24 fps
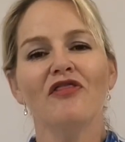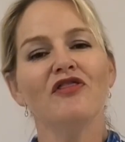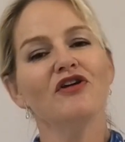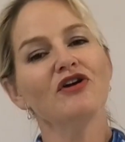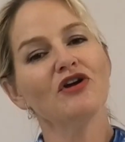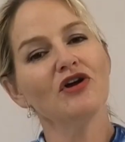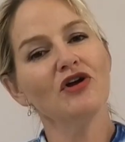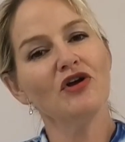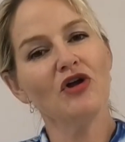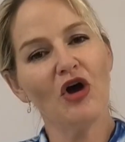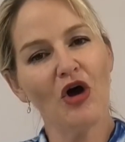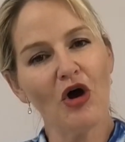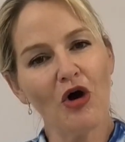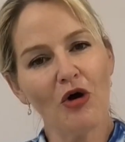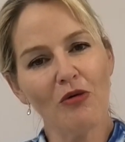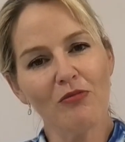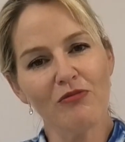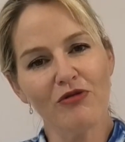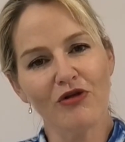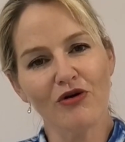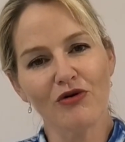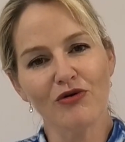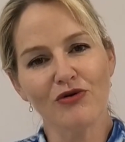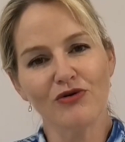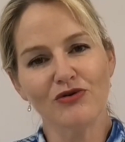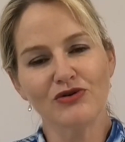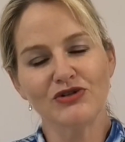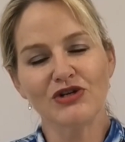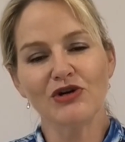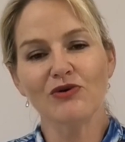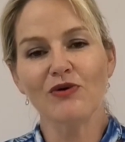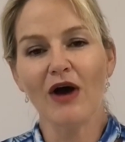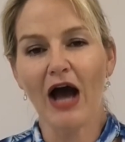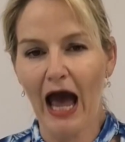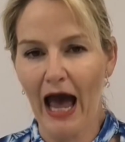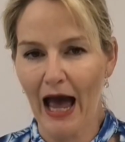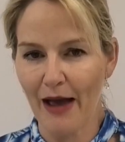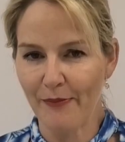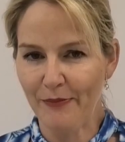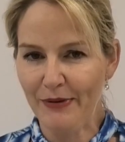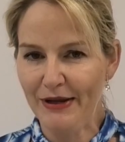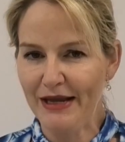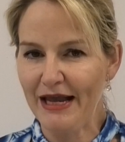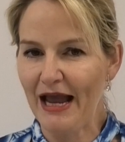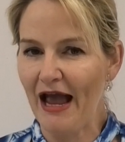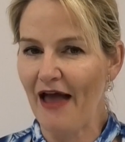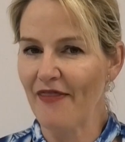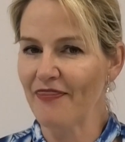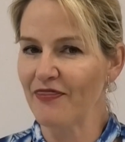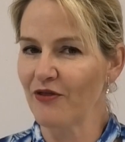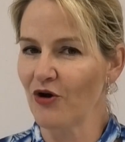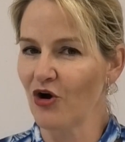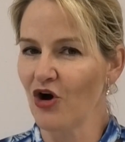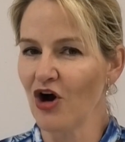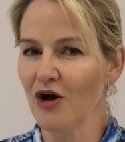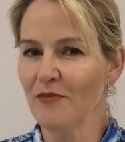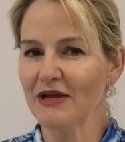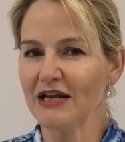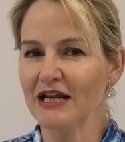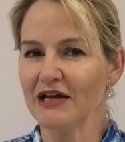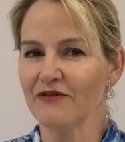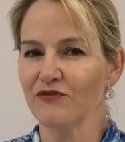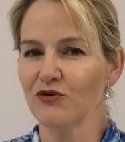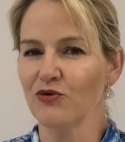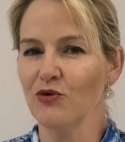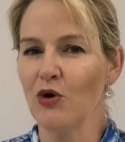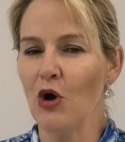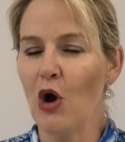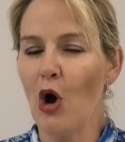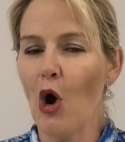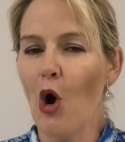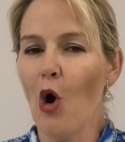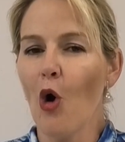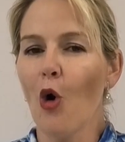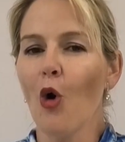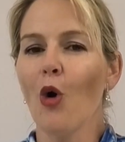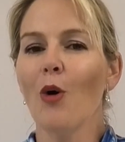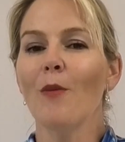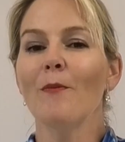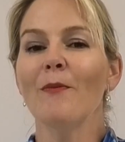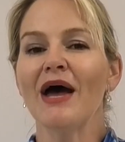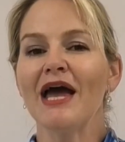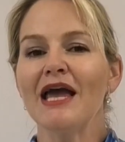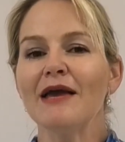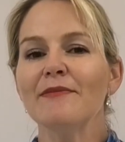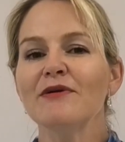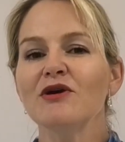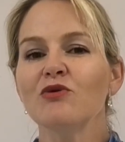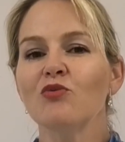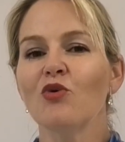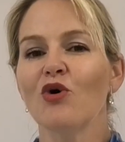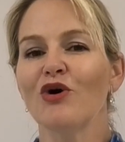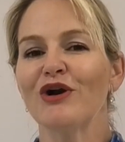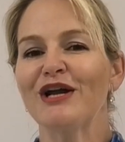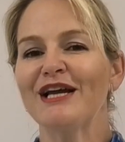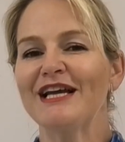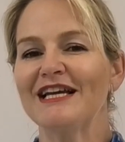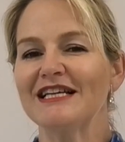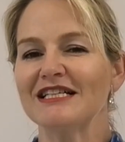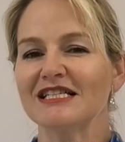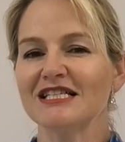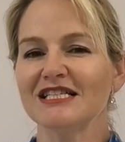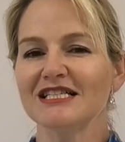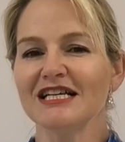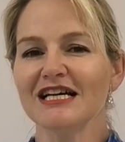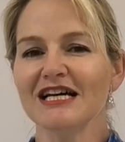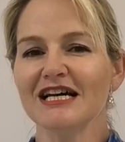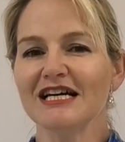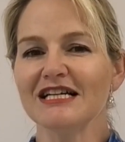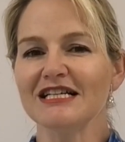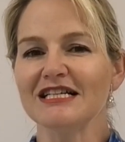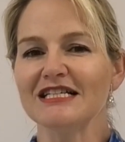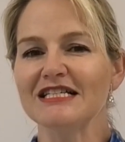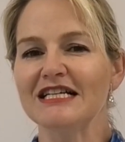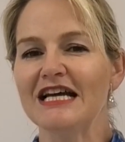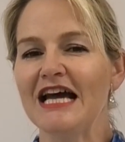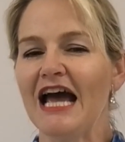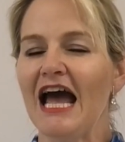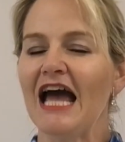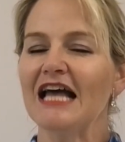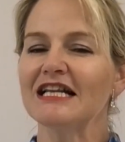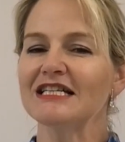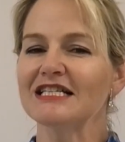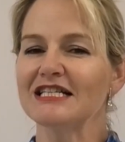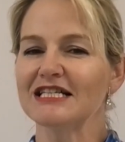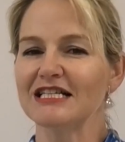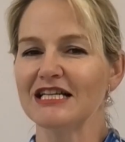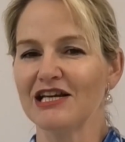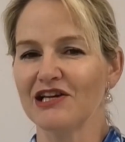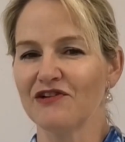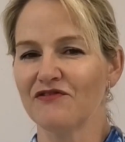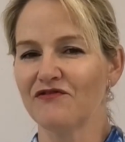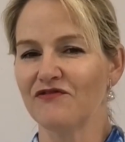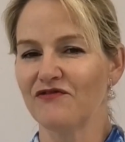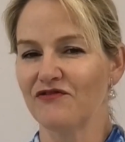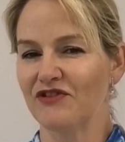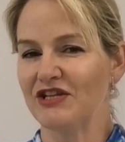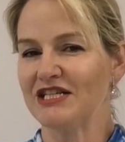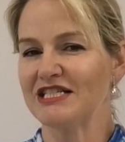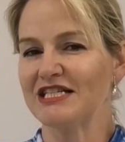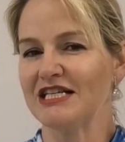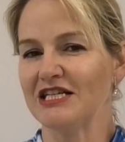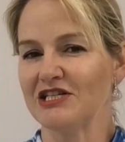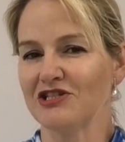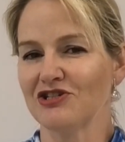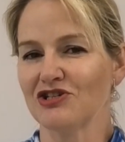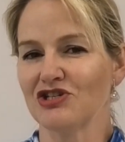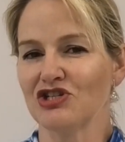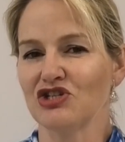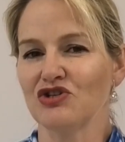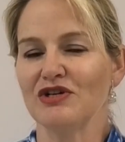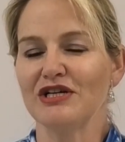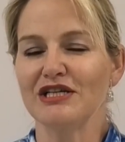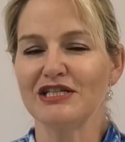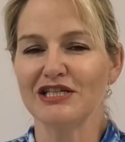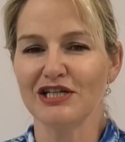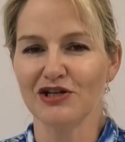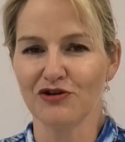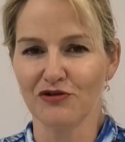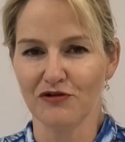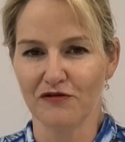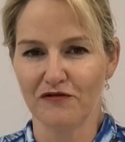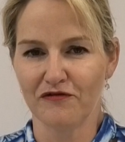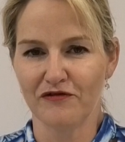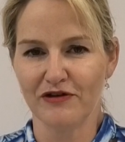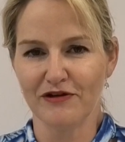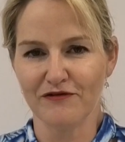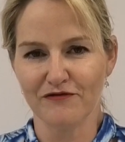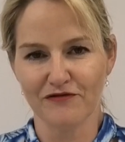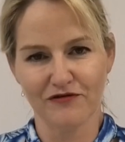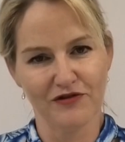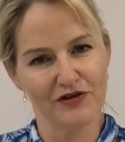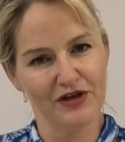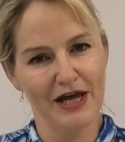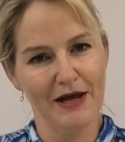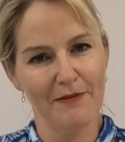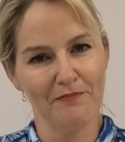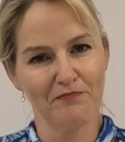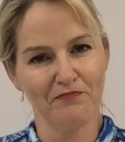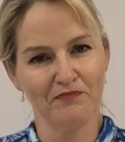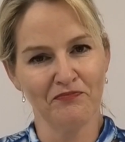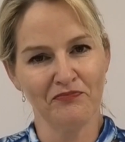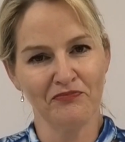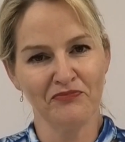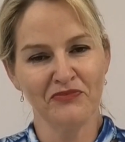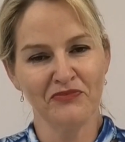that can help those who are happy at the hobby level or maybe want to get started and see if this industry is a good fit for them.